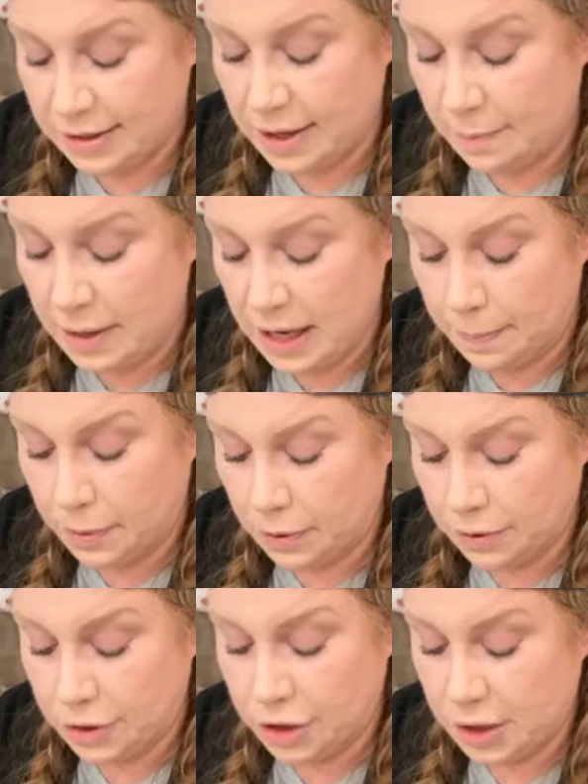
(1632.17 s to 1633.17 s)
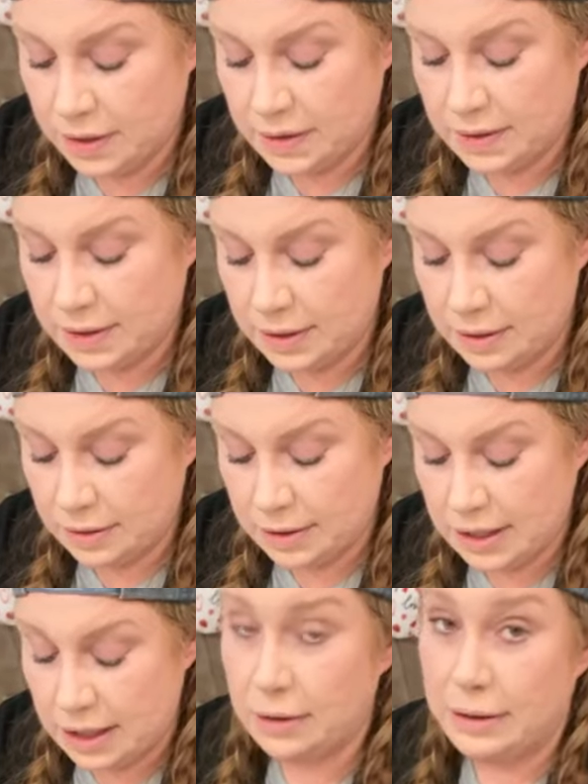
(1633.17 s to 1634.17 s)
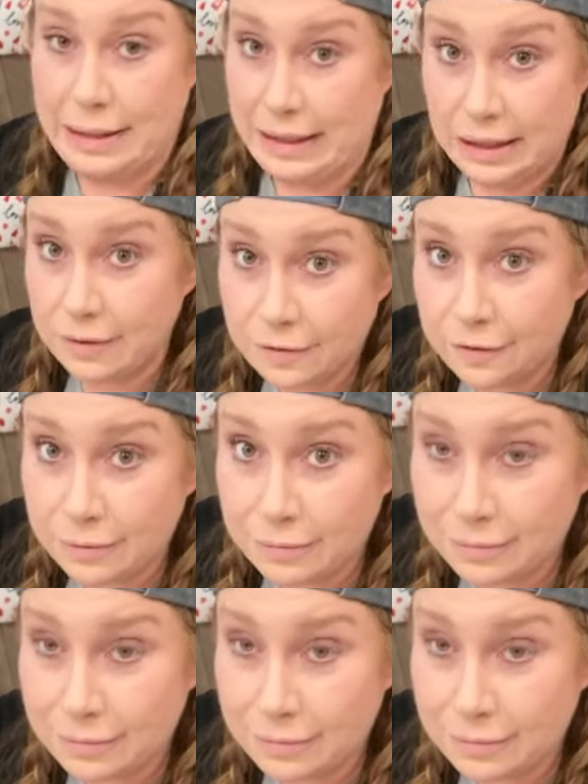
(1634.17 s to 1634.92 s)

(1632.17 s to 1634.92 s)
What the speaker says: some people just didn't leave.